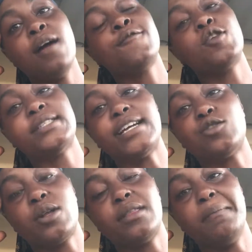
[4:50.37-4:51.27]
Of course, I
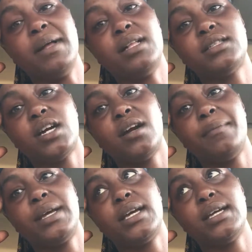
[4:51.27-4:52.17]
joined the military
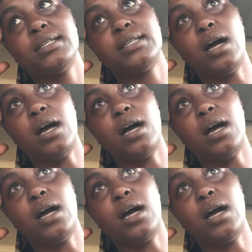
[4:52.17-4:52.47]
because